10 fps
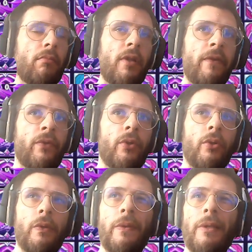I've
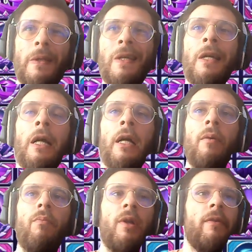done
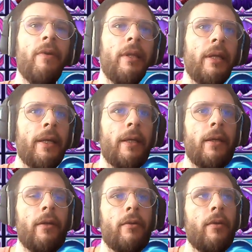Bloody Fight again
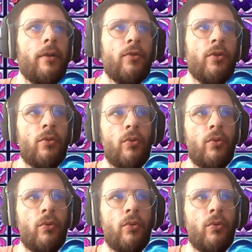here, just